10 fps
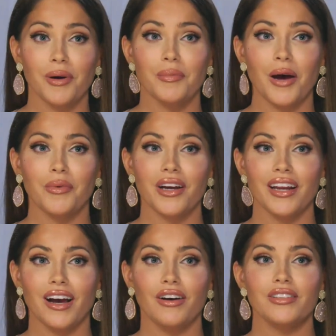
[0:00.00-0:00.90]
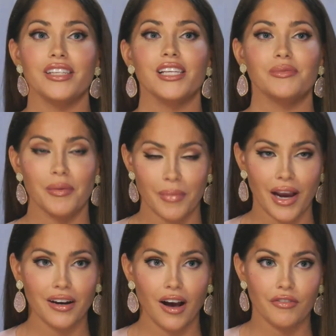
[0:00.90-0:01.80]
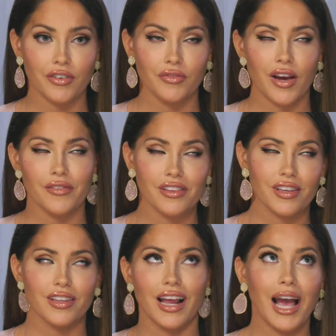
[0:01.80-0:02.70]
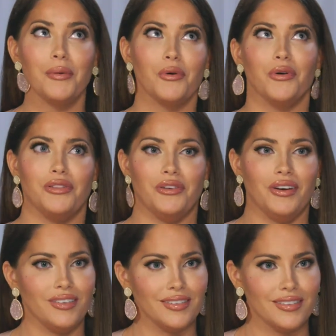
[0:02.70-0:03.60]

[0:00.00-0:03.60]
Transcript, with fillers: on my mom right now takes my mind off of everything that I'm going through.